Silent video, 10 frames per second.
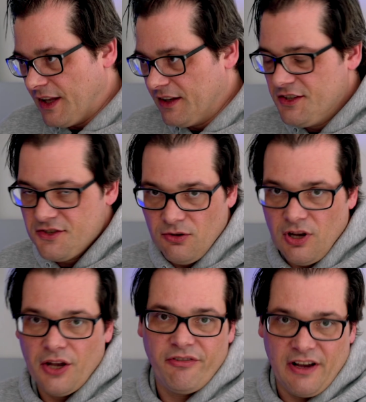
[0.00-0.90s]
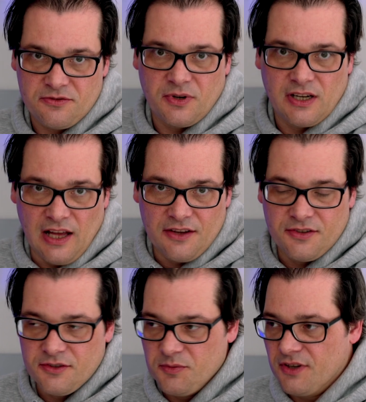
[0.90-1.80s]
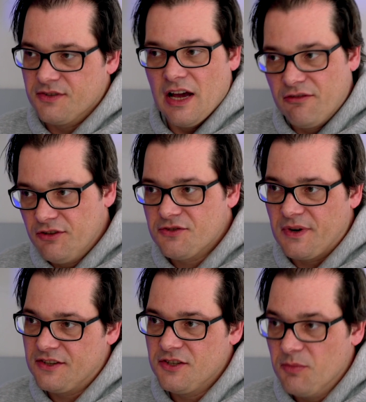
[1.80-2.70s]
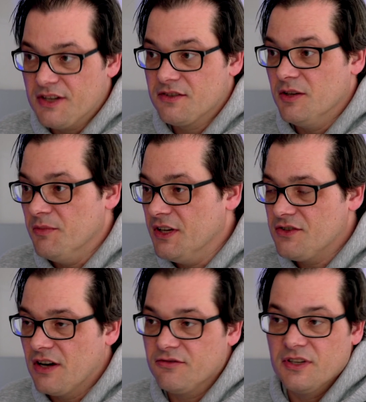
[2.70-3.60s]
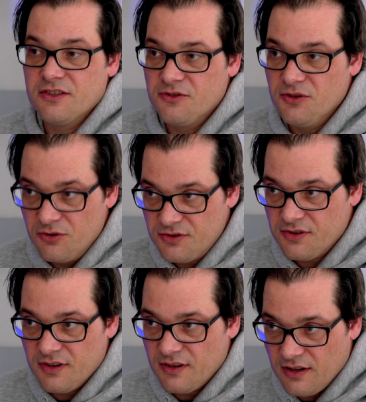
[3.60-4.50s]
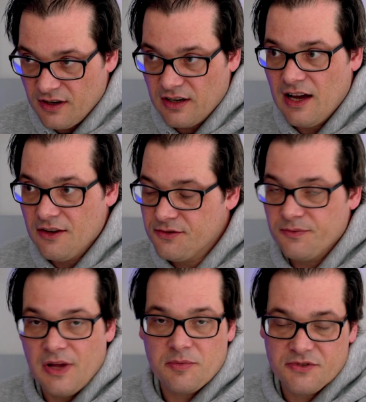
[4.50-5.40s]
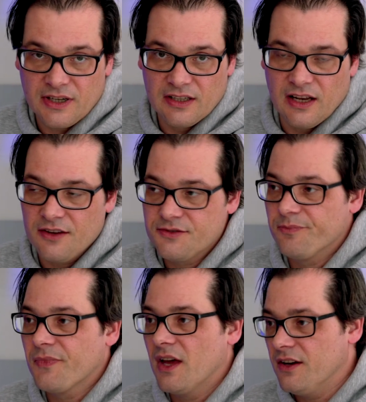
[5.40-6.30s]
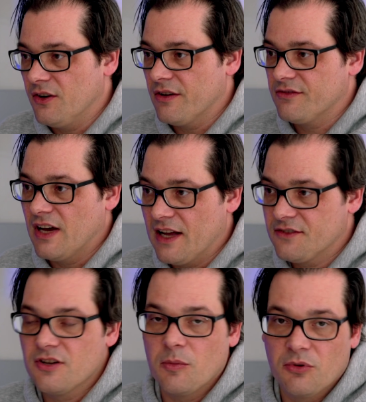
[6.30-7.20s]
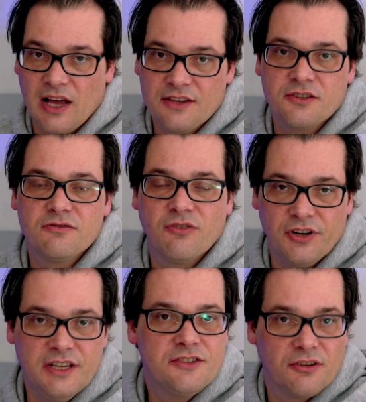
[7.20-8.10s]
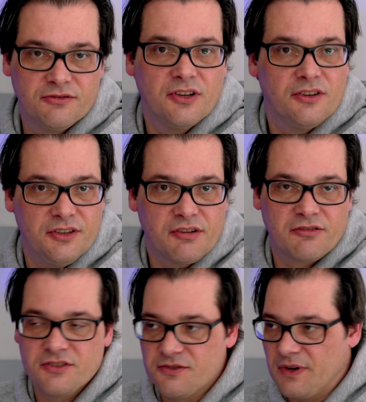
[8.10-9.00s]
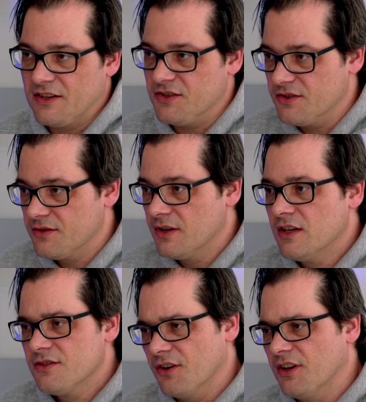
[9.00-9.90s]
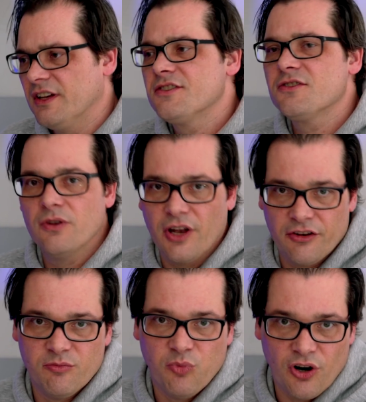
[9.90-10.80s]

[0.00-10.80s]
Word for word: That leads to a lot of extra classes because every strategy basically means you have to introduce a class, abstract class, and then you have to add subclasses for each of the different strategies. So that leads to a lot of